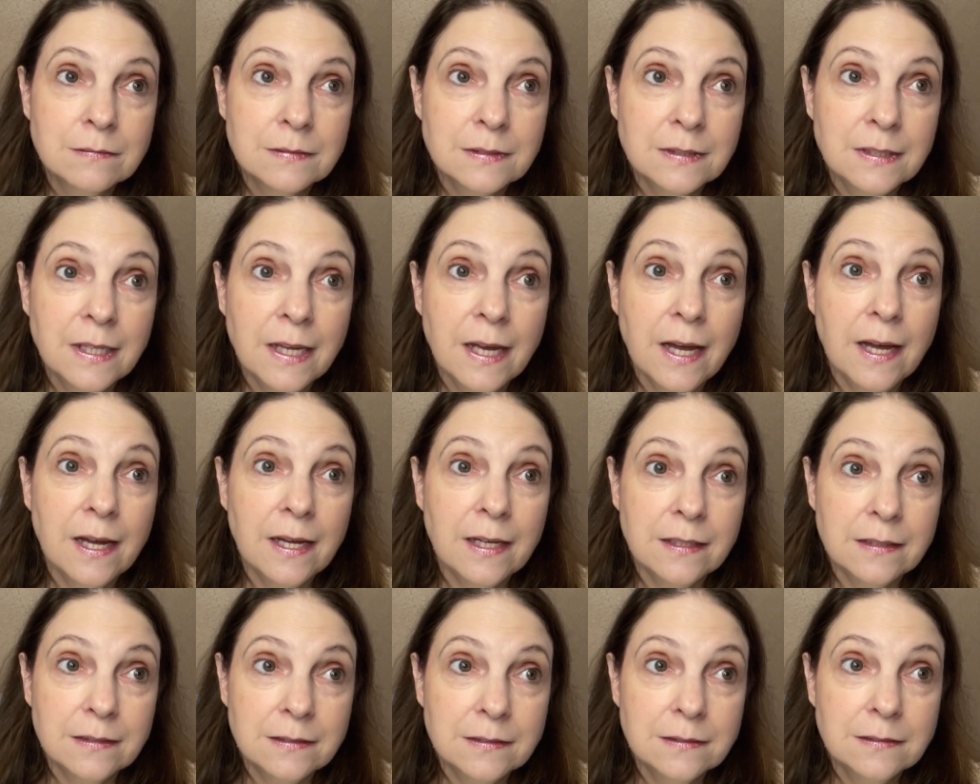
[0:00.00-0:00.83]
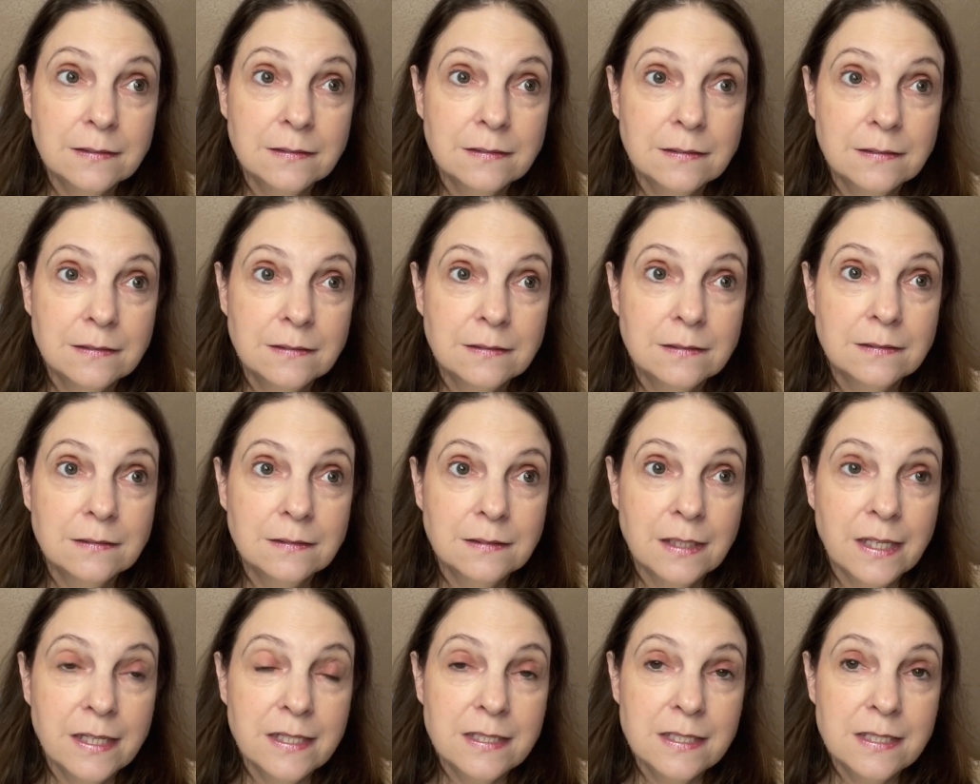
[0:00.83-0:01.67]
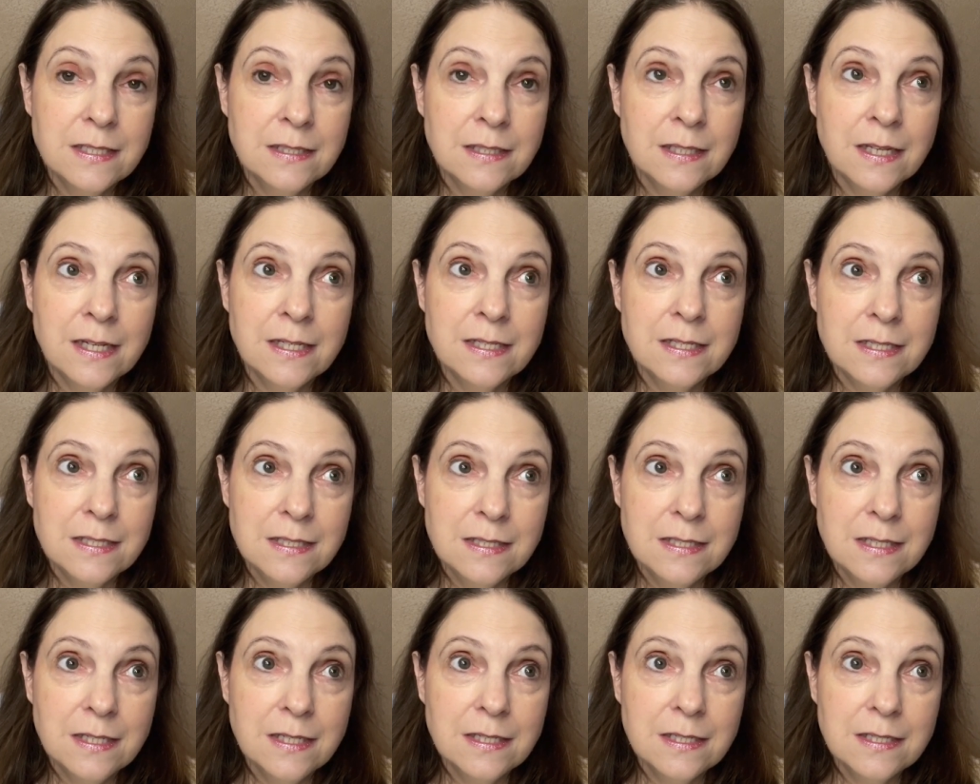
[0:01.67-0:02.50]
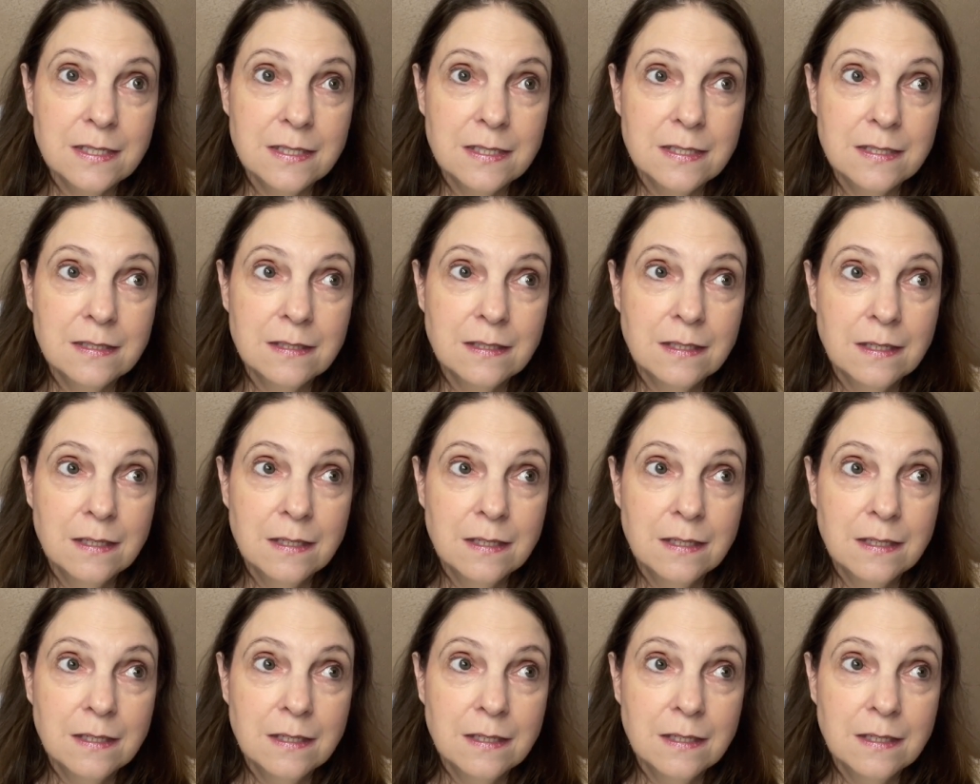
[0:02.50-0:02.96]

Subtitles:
Yeah, 1996.